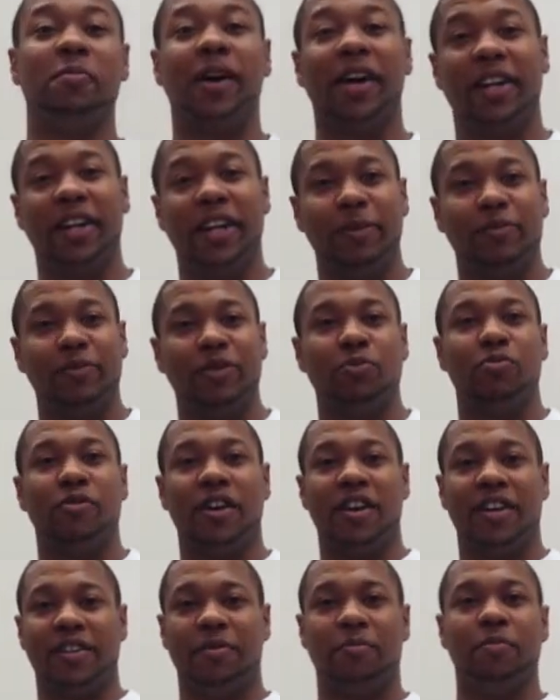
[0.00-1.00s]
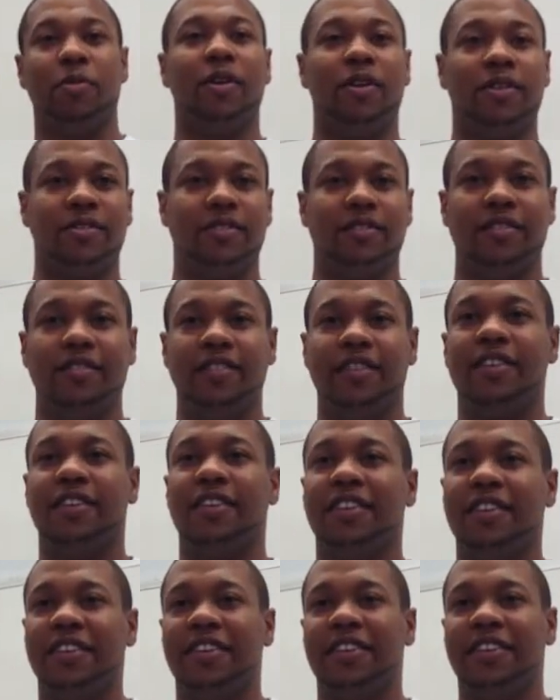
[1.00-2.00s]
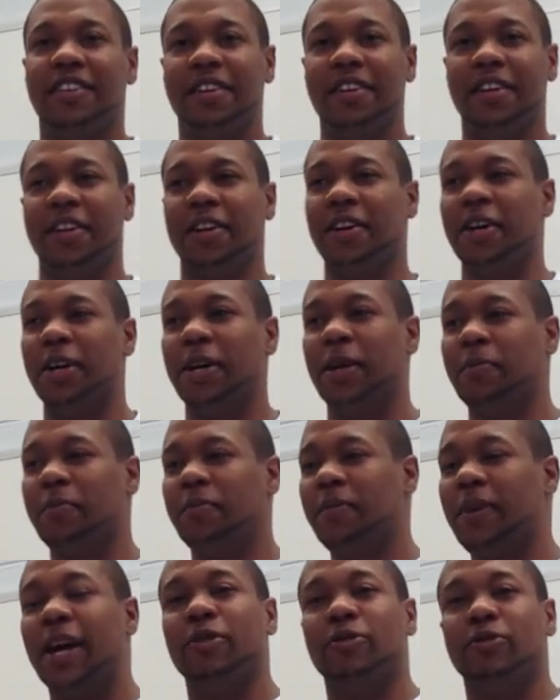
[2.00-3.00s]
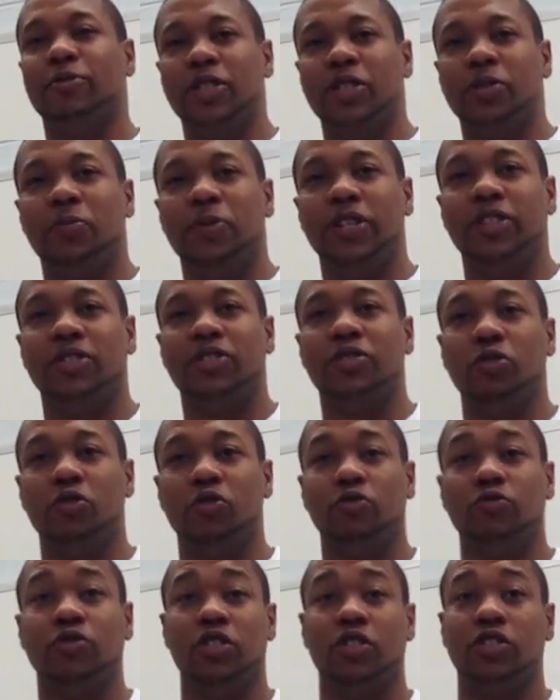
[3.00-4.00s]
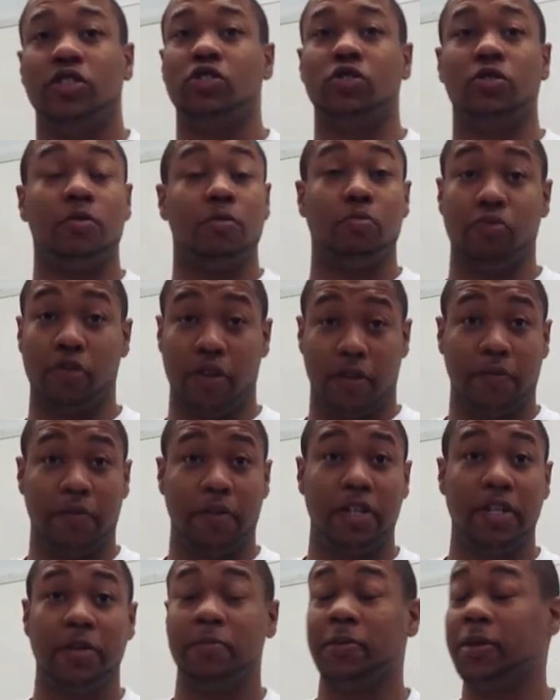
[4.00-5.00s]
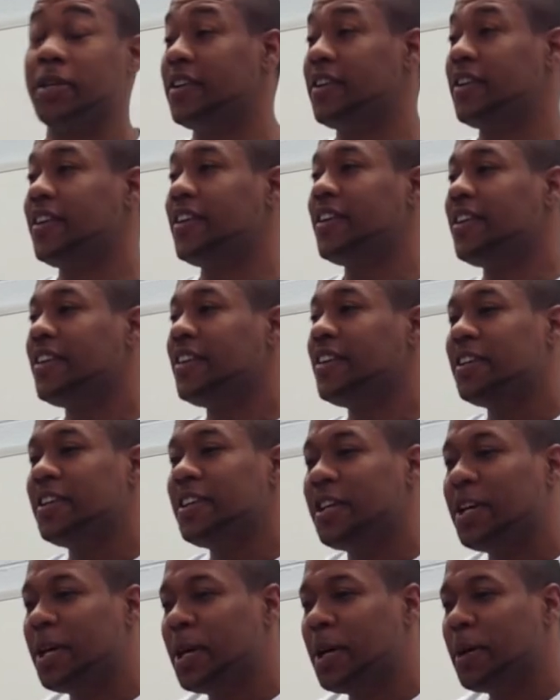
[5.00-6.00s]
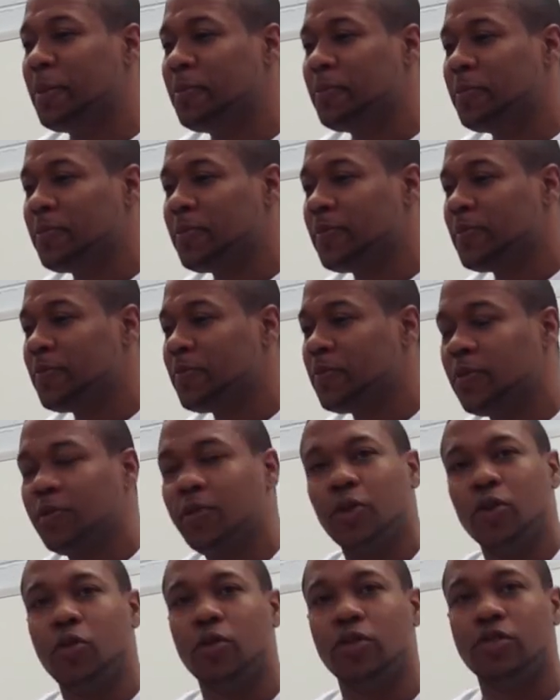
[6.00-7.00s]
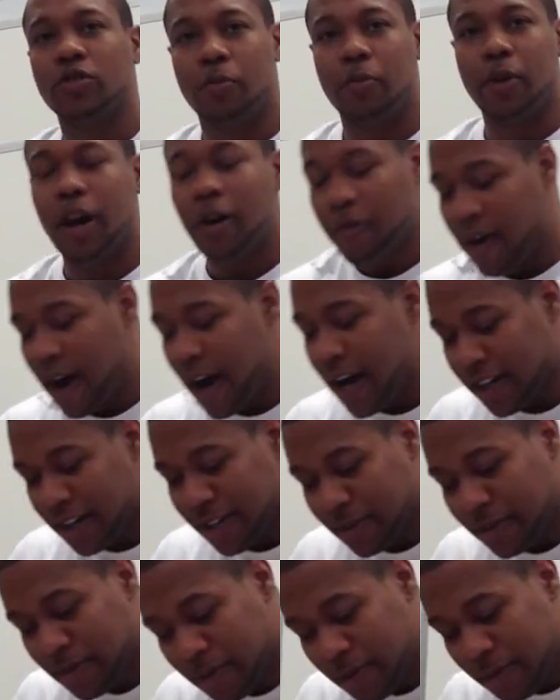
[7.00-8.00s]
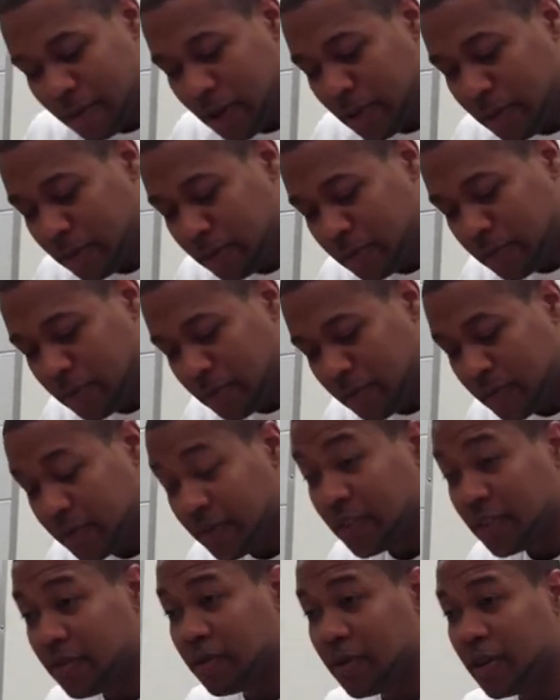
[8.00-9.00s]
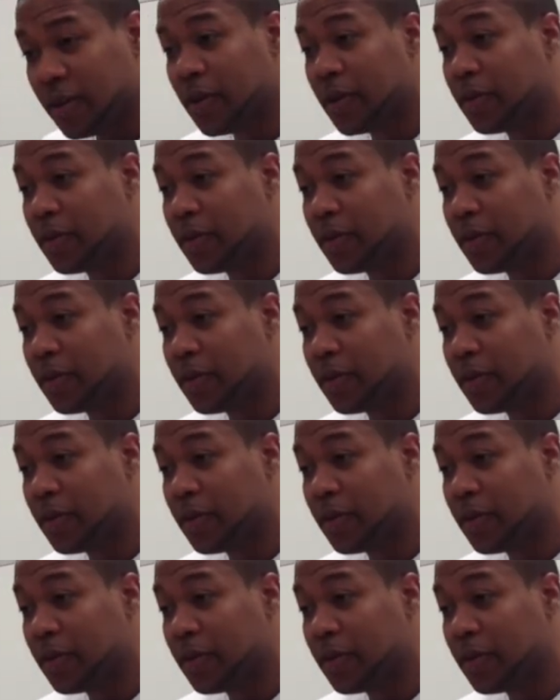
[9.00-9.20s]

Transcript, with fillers: My name is Brandon Boston. um, I will be speaking to you just briefly. Um, of course, about writing, you know? you know?